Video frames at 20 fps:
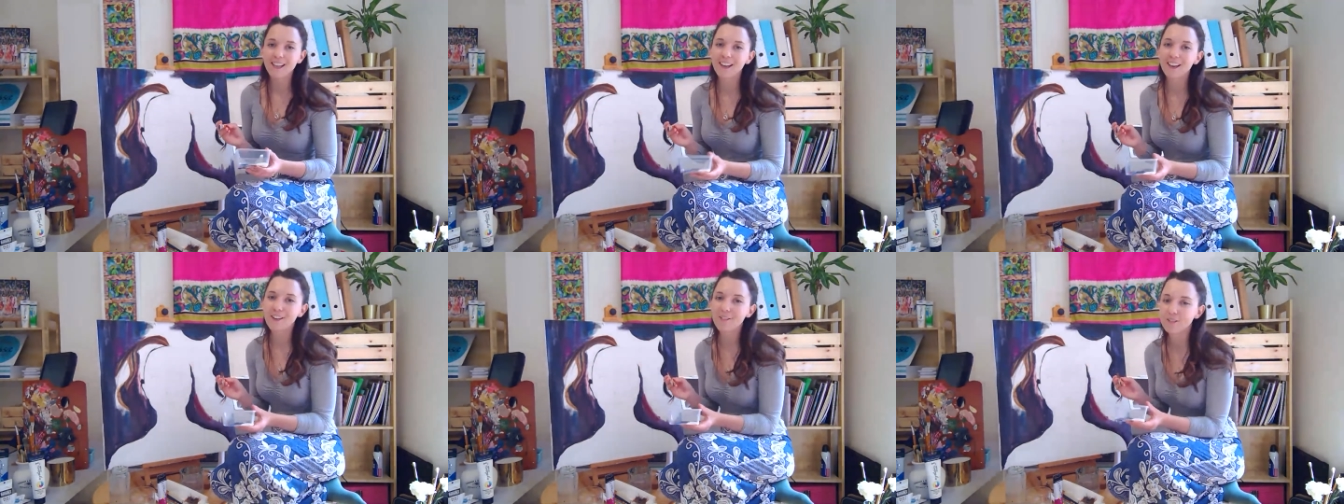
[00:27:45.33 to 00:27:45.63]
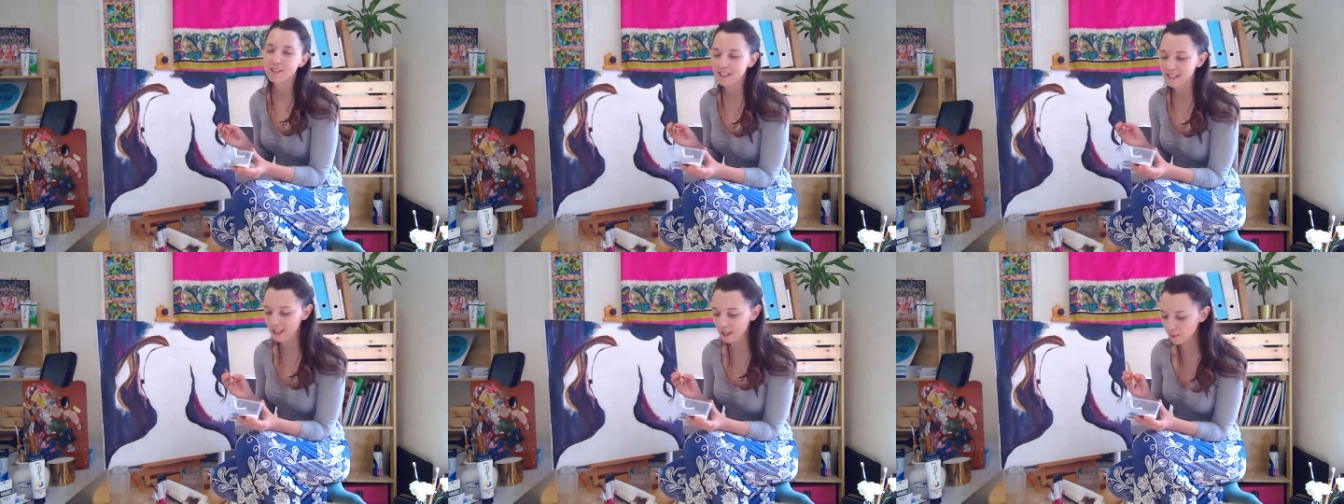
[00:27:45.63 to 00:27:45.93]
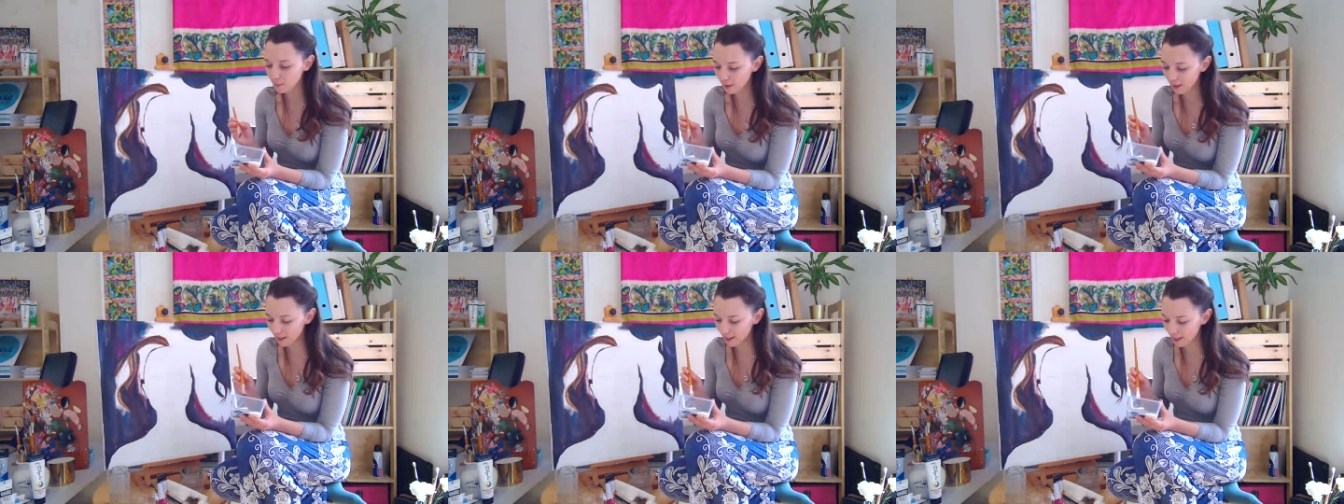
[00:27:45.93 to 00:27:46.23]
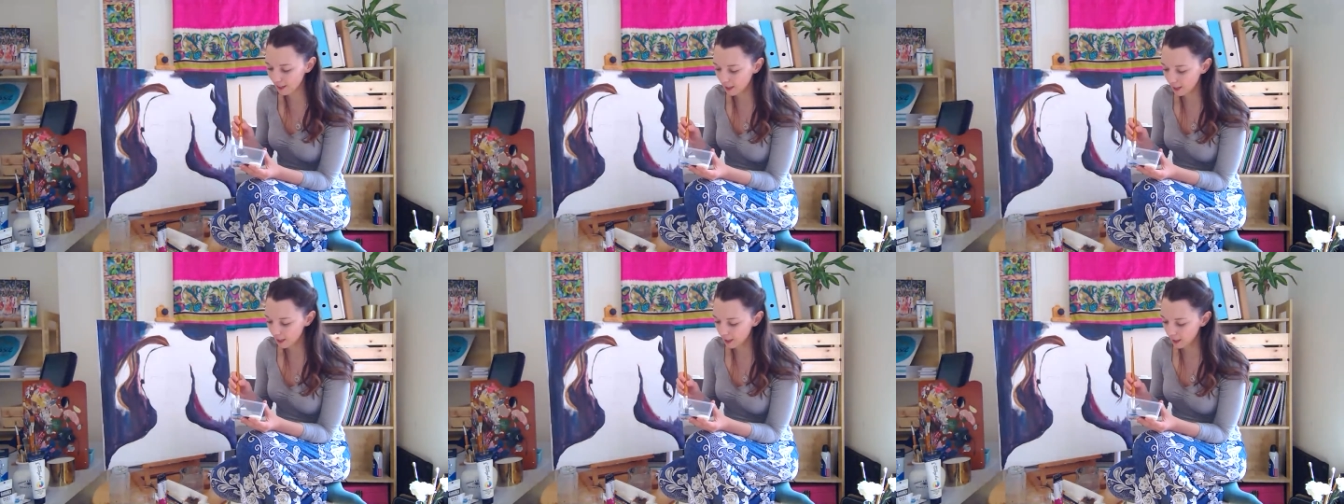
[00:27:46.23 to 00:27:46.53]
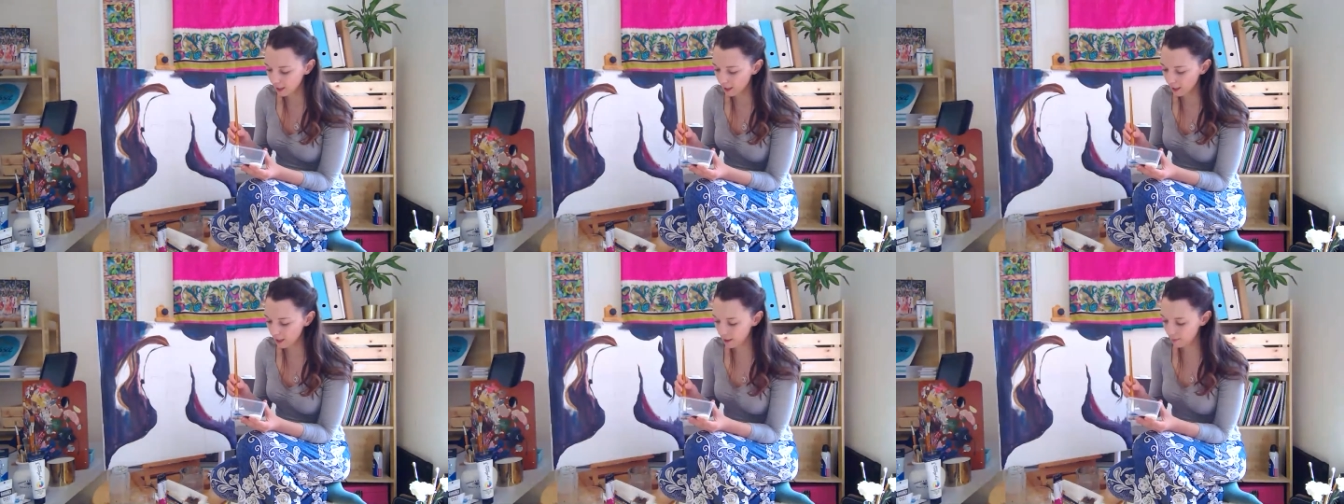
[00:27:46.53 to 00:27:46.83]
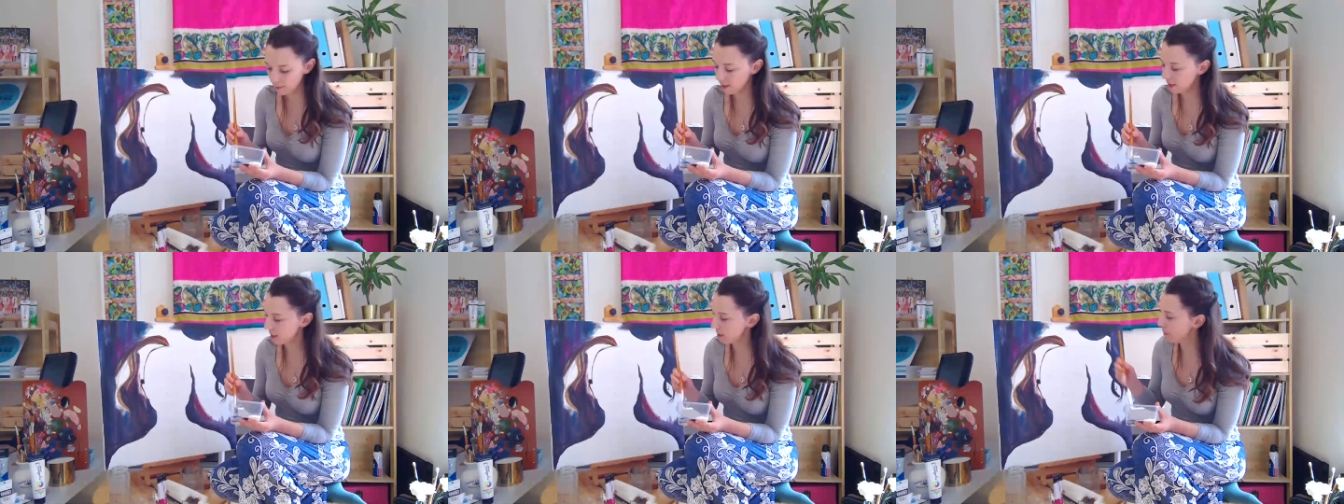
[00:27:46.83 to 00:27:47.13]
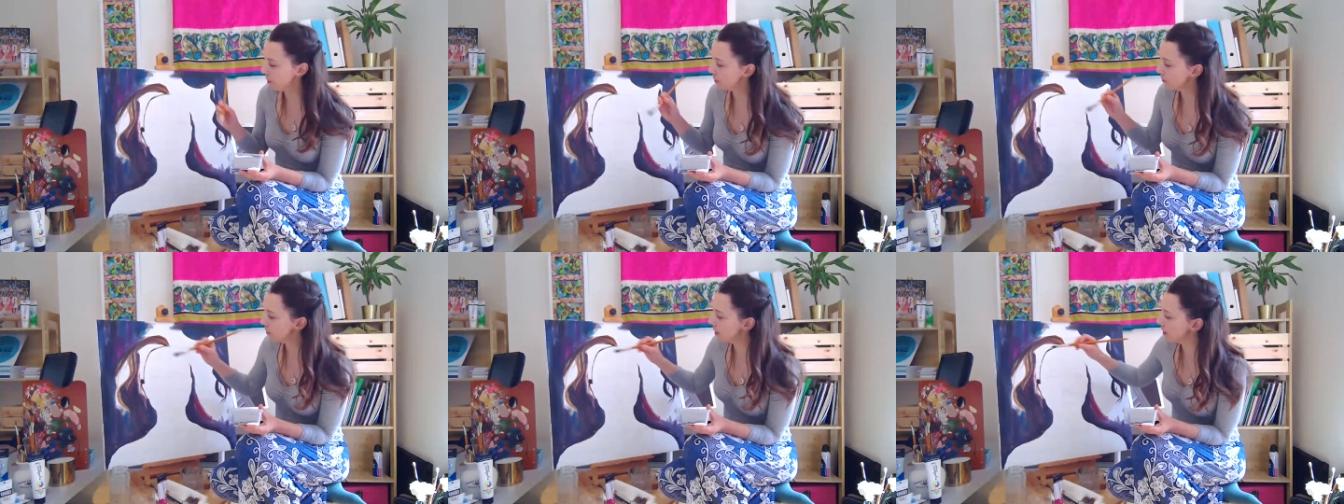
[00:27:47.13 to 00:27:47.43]
obviously, but it's
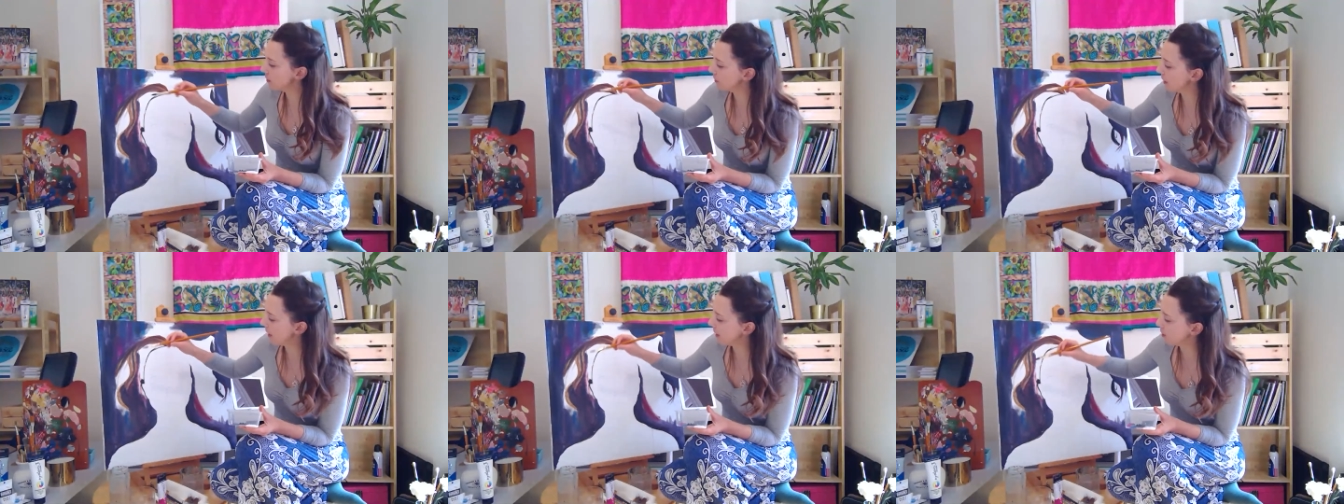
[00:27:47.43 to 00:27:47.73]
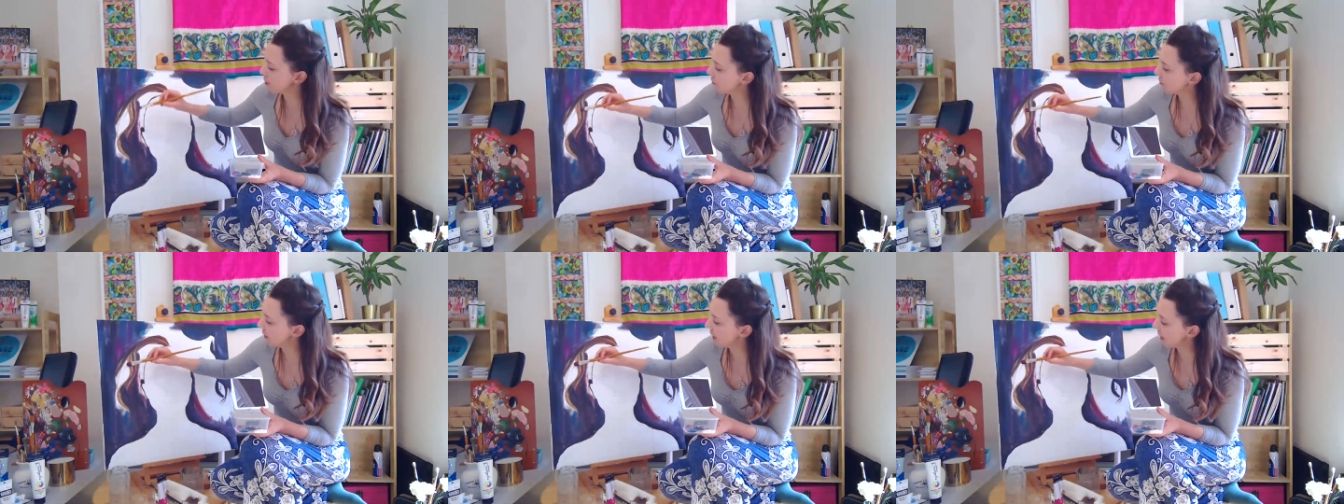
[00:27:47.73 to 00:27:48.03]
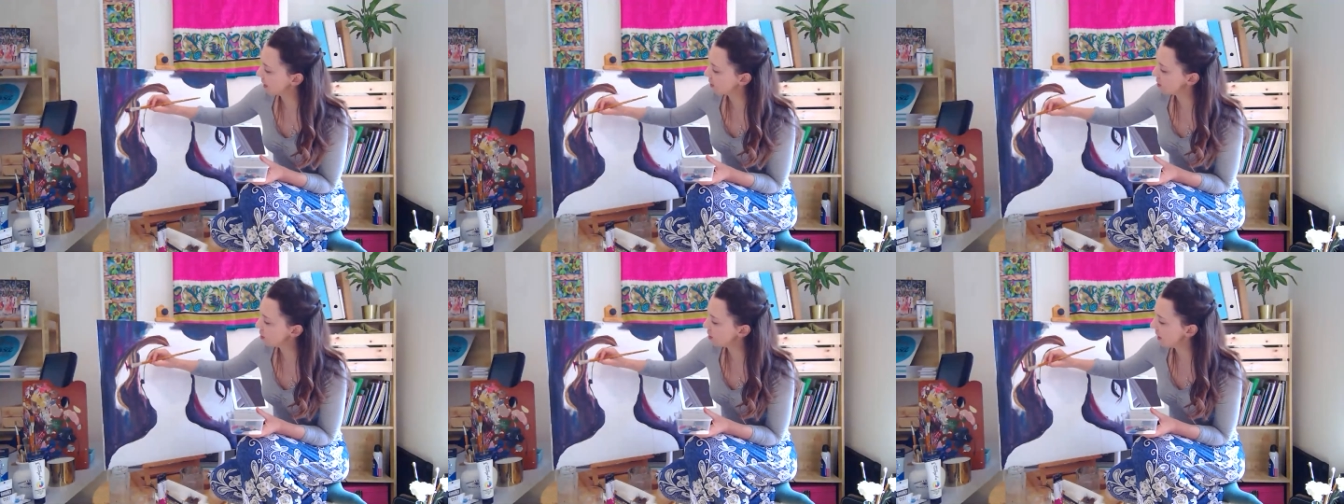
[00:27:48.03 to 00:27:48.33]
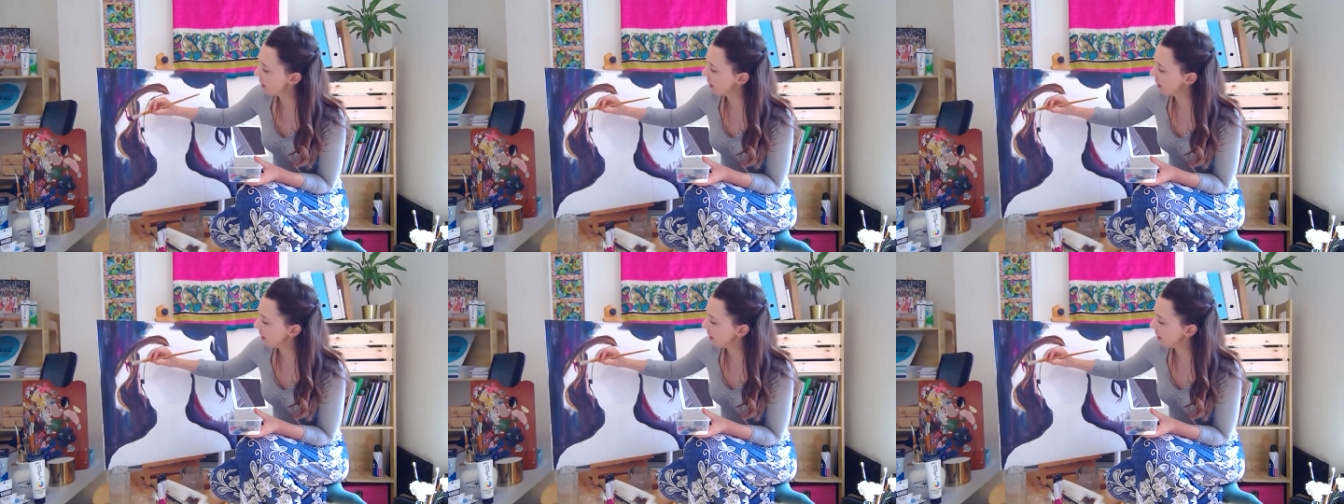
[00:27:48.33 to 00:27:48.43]
been rearranged for next